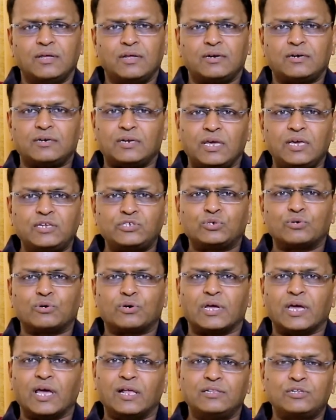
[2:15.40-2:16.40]
takes
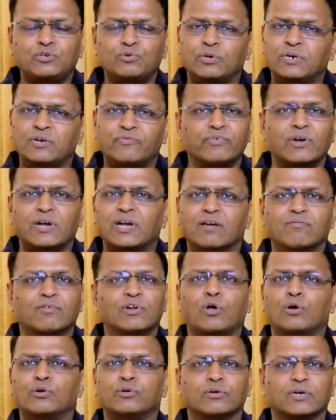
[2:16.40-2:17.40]
your health to a different
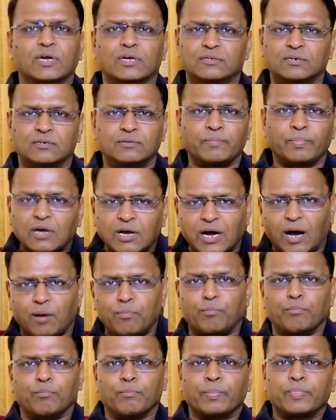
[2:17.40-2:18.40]
level altogether.
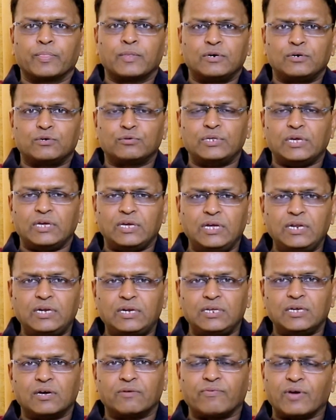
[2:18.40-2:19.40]
Come to the
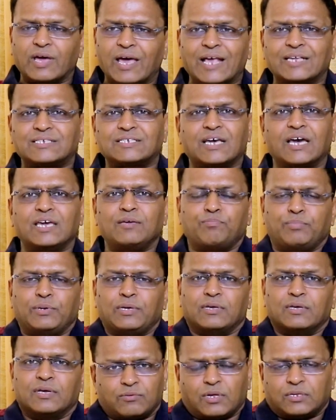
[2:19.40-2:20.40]
ETF
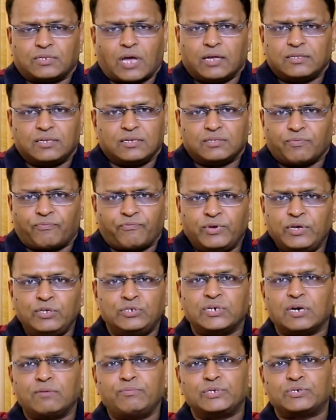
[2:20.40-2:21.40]
SIP. I think the
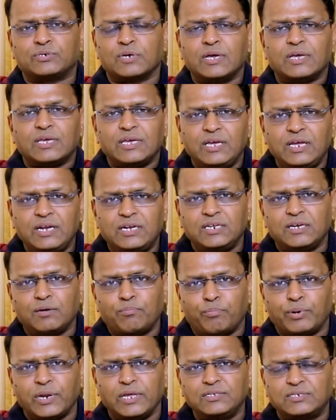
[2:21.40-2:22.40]
feature which
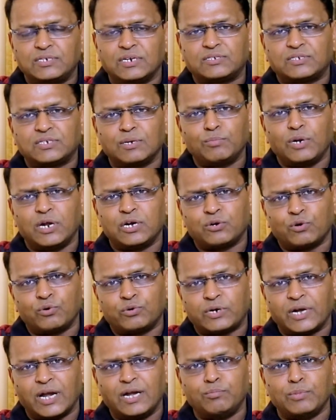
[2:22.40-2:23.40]
ETF brings it similar to
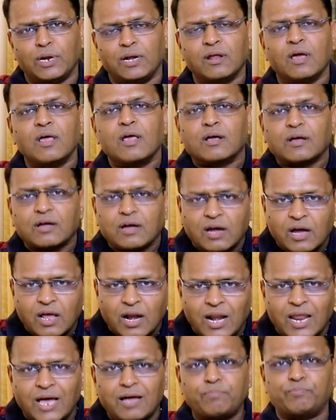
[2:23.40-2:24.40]
Treadmill,
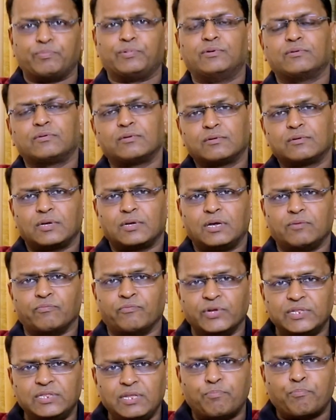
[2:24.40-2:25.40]
club
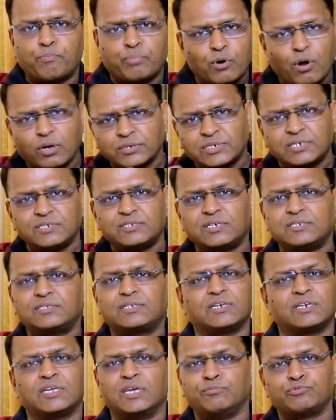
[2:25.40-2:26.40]
with the processes
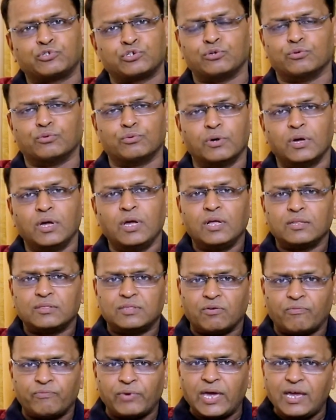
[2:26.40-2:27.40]
it gives you,
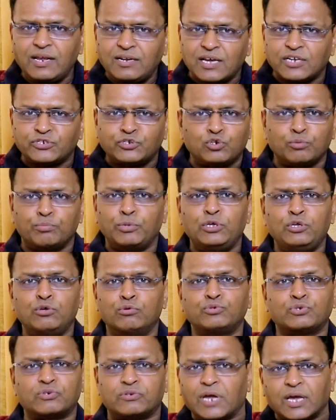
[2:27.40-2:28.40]
the way it has to be
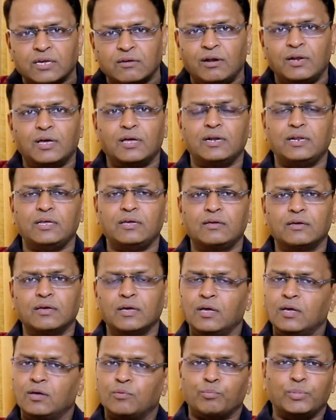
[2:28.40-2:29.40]
used regularly,
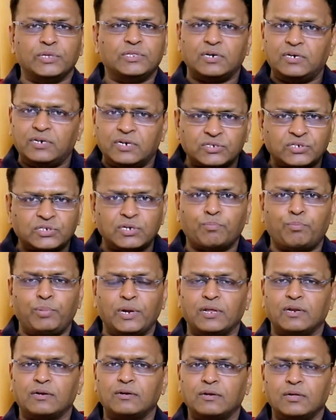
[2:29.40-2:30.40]
with the
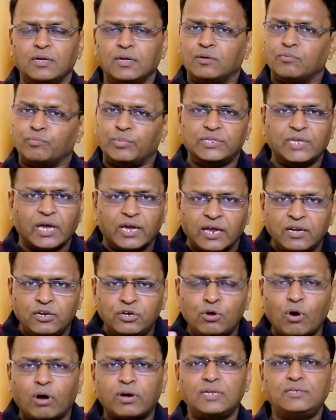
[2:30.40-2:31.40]
discipline, with the
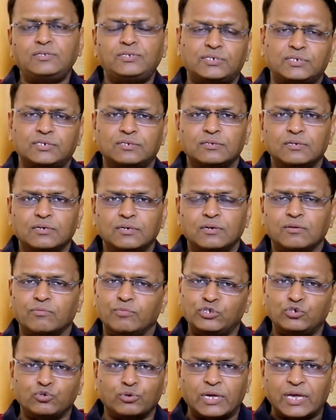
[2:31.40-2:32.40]
endurance
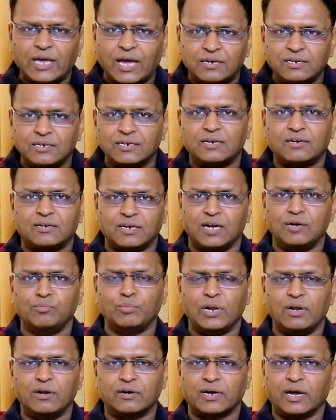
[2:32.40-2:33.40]
which you get in a
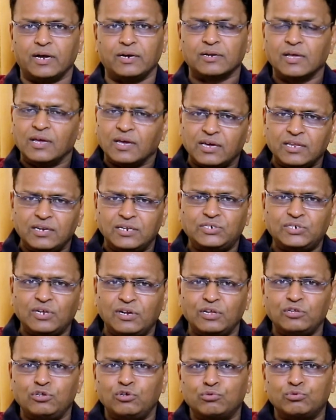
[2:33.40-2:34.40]
Treadmill, right?
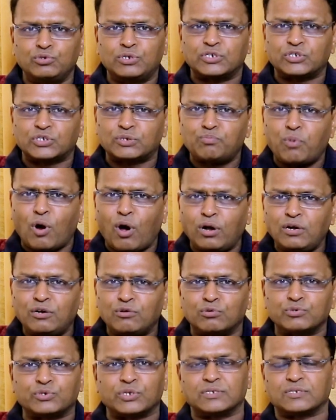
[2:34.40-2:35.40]
Initially you use just small
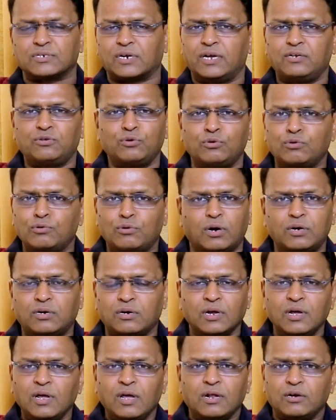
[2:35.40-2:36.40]
doses, right? You do
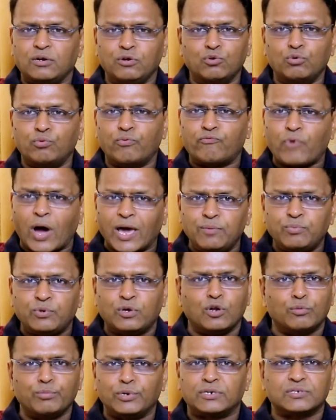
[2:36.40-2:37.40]
not do 5
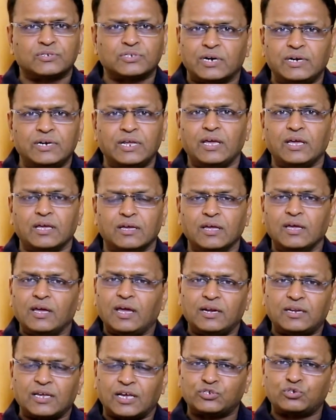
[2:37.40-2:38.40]
kilometers a day.
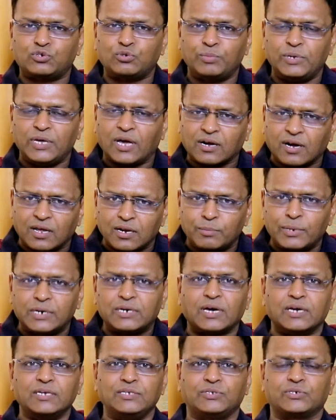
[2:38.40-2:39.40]
It has to be
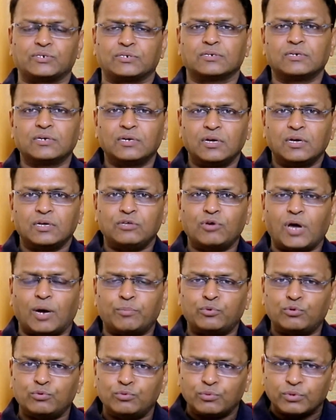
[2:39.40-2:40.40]
acclimatized. You
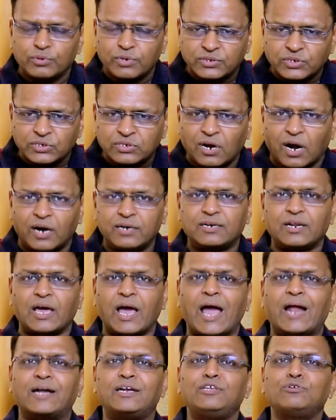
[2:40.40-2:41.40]
have to start
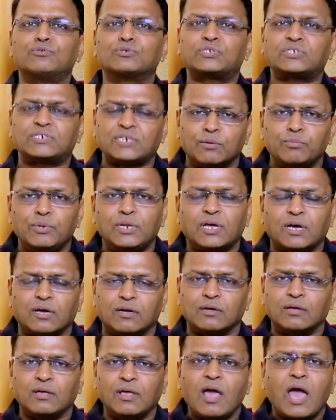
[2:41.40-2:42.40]
adding your stamina,
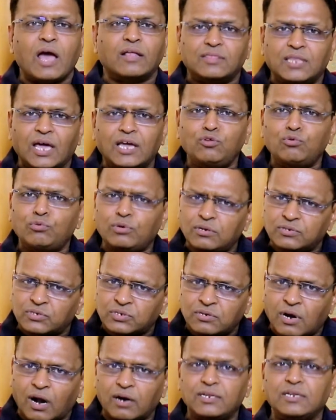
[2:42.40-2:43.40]
and then you
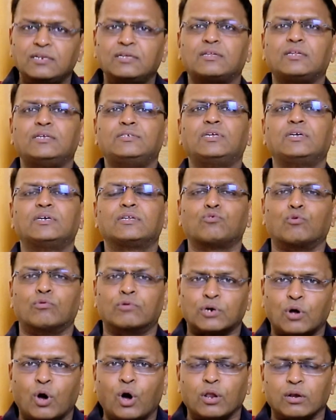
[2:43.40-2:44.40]
start increasing it
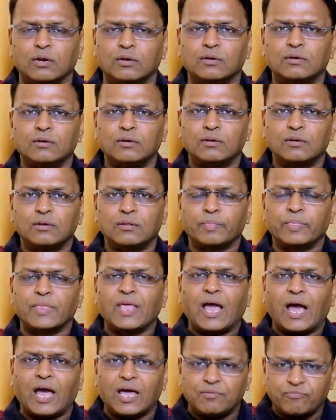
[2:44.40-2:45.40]
overall.
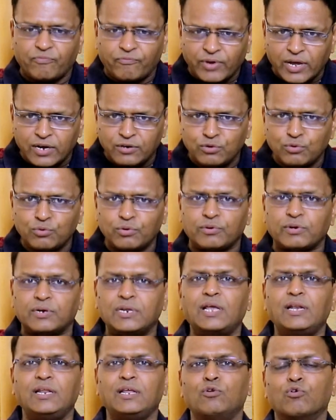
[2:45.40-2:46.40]
And when you
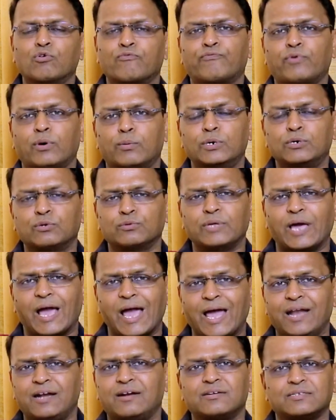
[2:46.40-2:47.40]
really look forward to
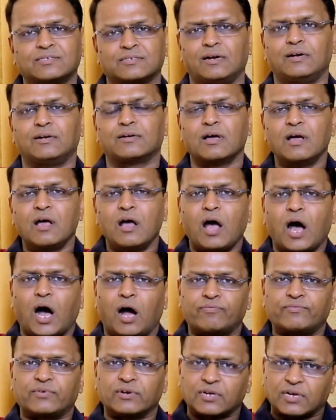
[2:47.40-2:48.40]
the end result,
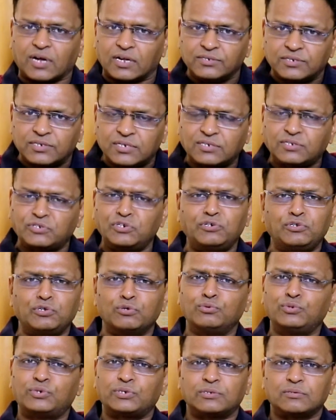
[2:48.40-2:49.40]
after consistent
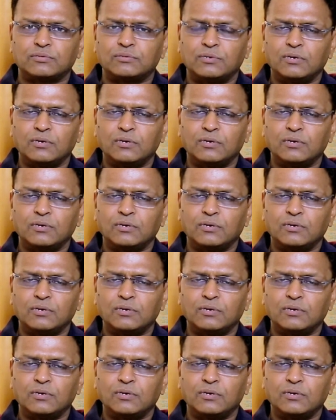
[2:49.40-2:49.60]
use,